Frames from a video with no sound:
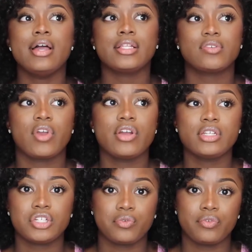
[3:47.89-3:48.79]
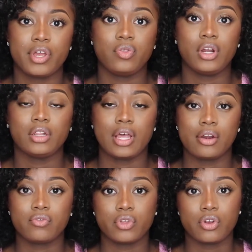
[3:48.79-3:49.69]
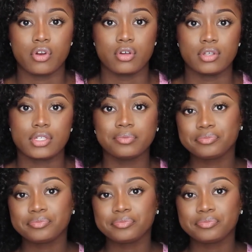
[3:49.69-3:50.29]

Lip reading: it's very different than a lot of the girls